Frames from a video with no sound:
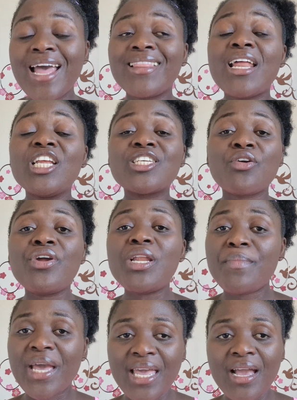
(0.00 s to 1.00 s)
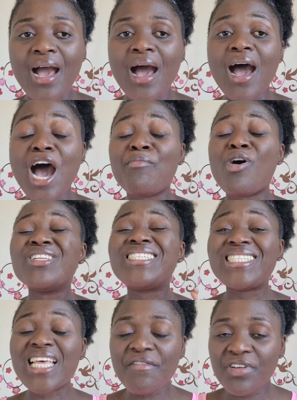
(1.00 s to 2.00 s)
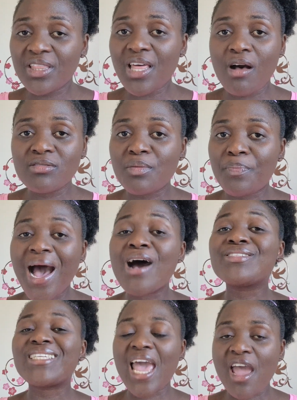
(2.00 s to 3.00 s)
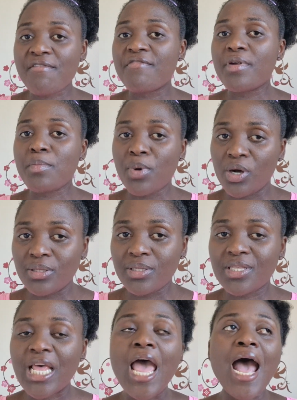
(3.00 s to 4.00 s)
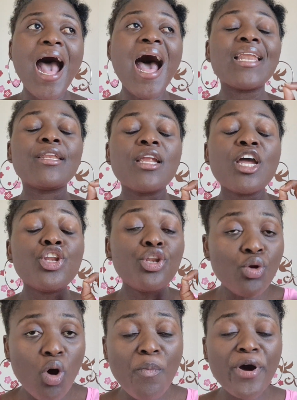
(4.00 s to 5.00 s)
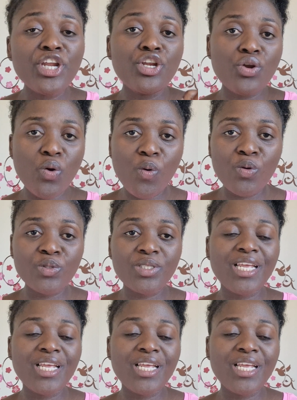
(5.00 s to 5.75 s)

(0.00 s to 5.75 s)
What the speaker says: that is currently making her about £7,000 every month, and nobody knows.